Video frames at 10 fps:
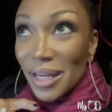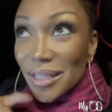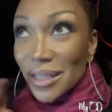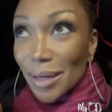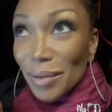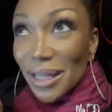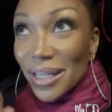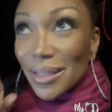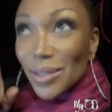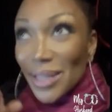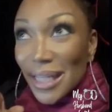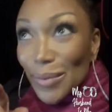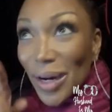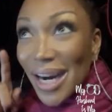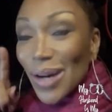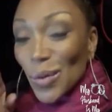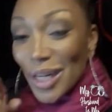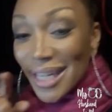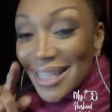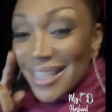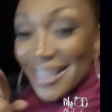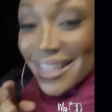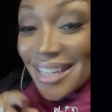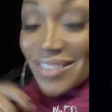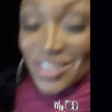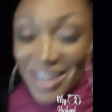Here's a number to the crib where I really live.